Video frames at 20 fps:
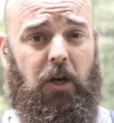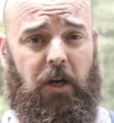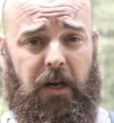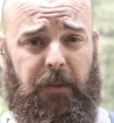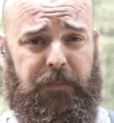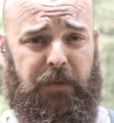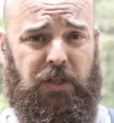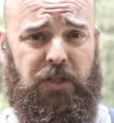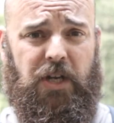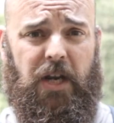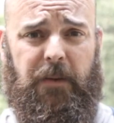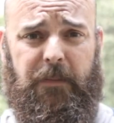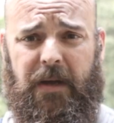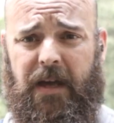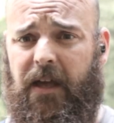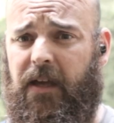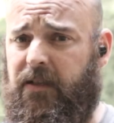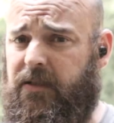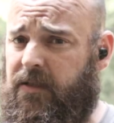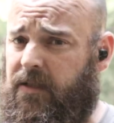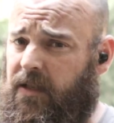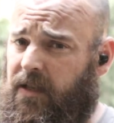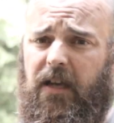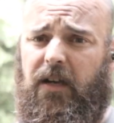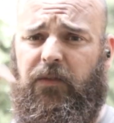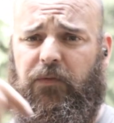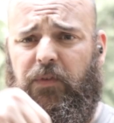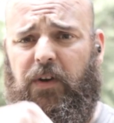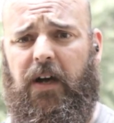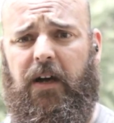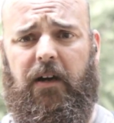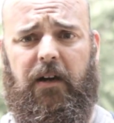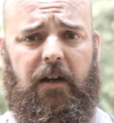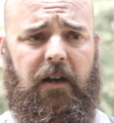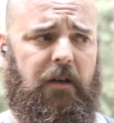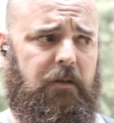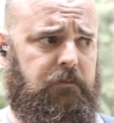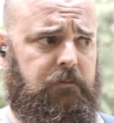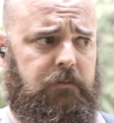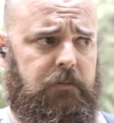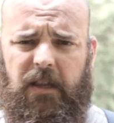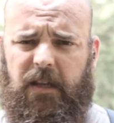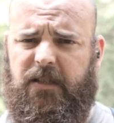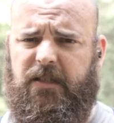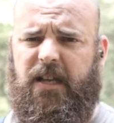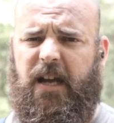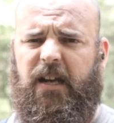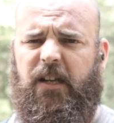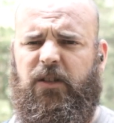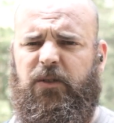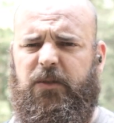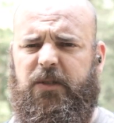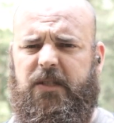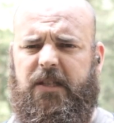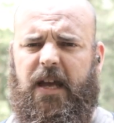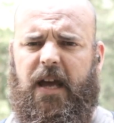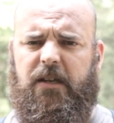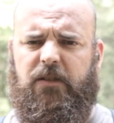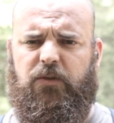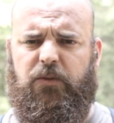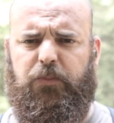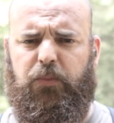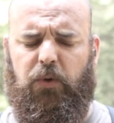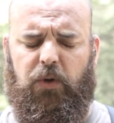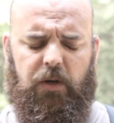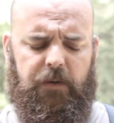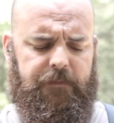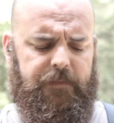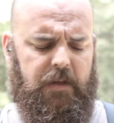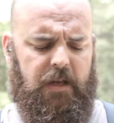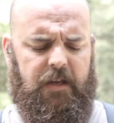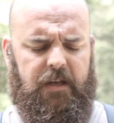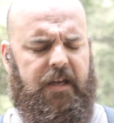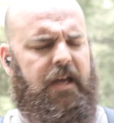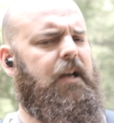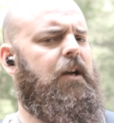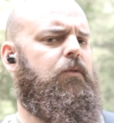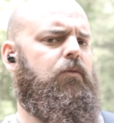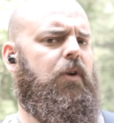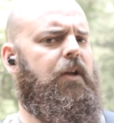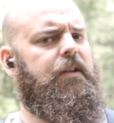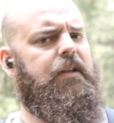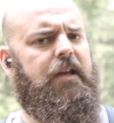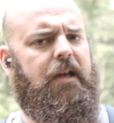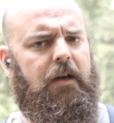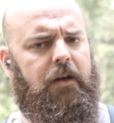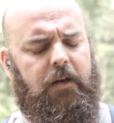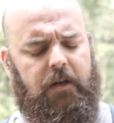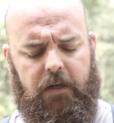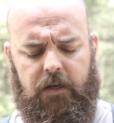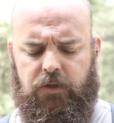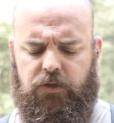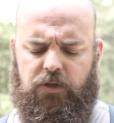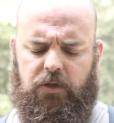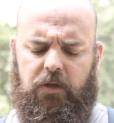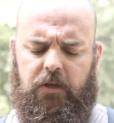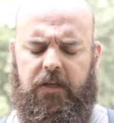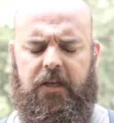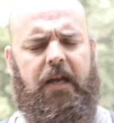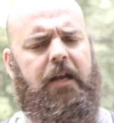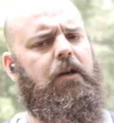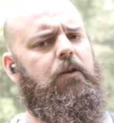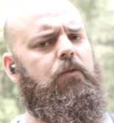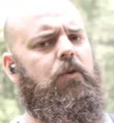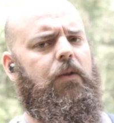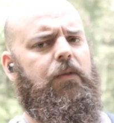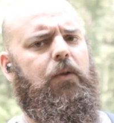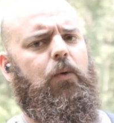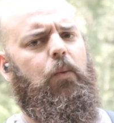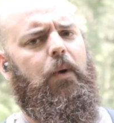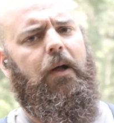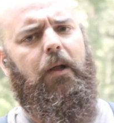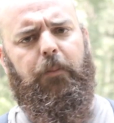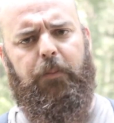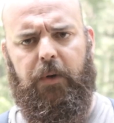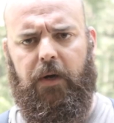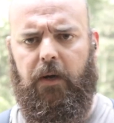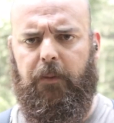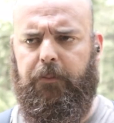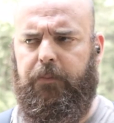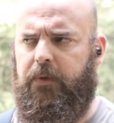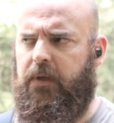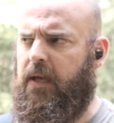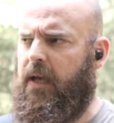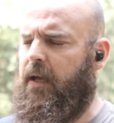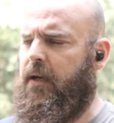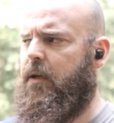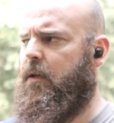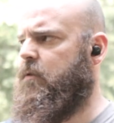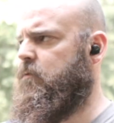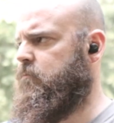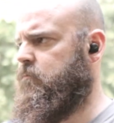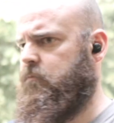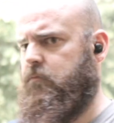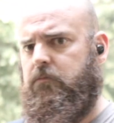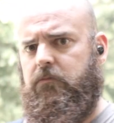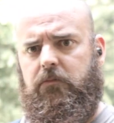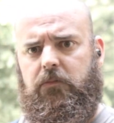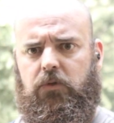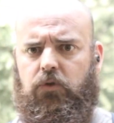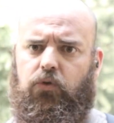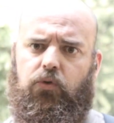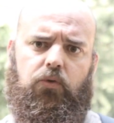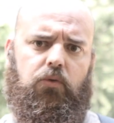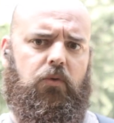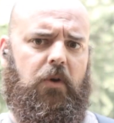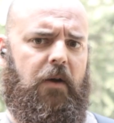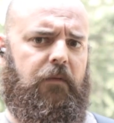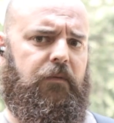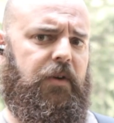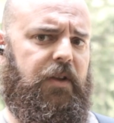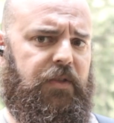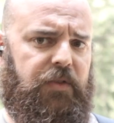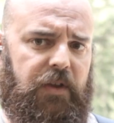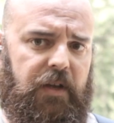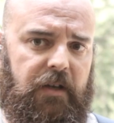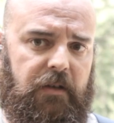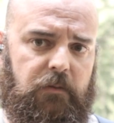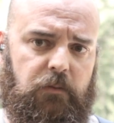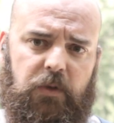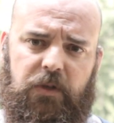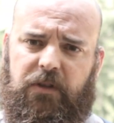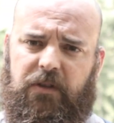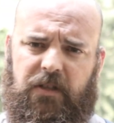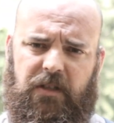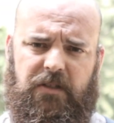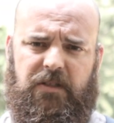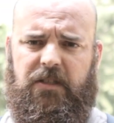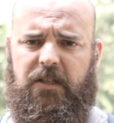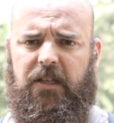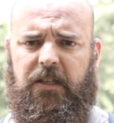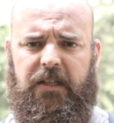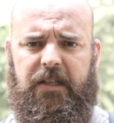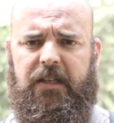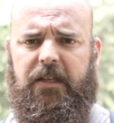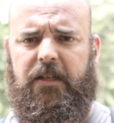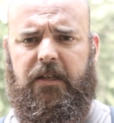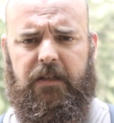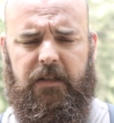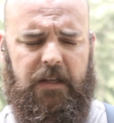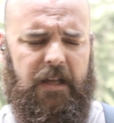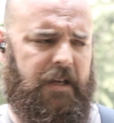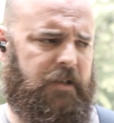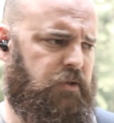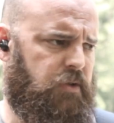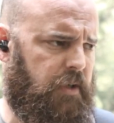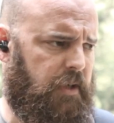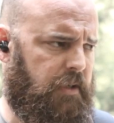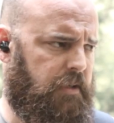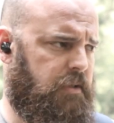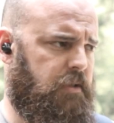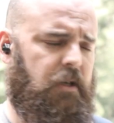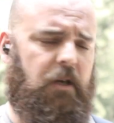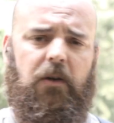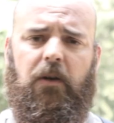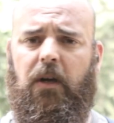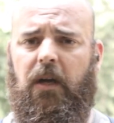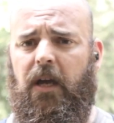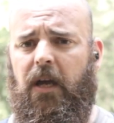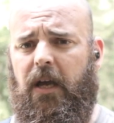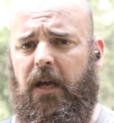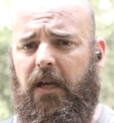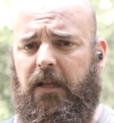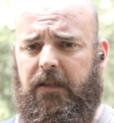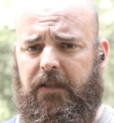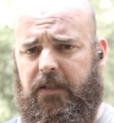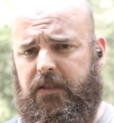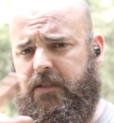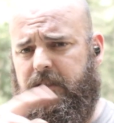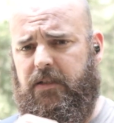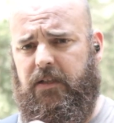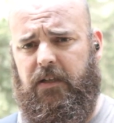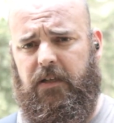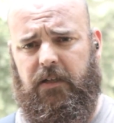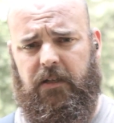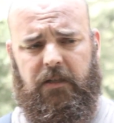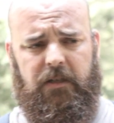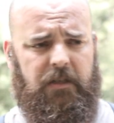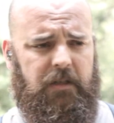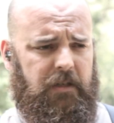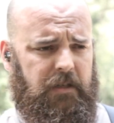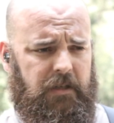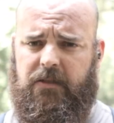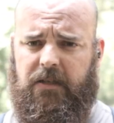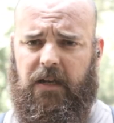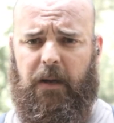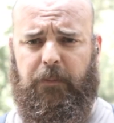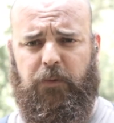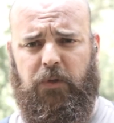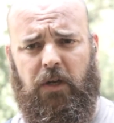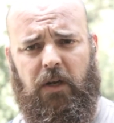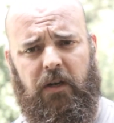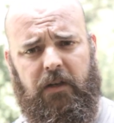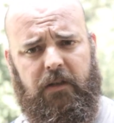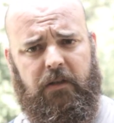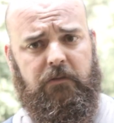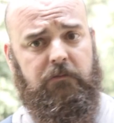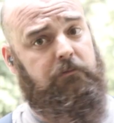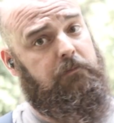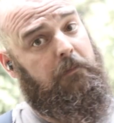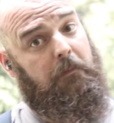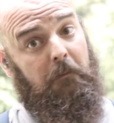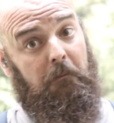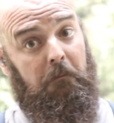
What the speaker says: hook up the GENMAX, get it fired up, and let's kind of do a status report. Can it run the air conditioner? Can it run the well pump? Can it do everything with its clean electric? So let's stop talking,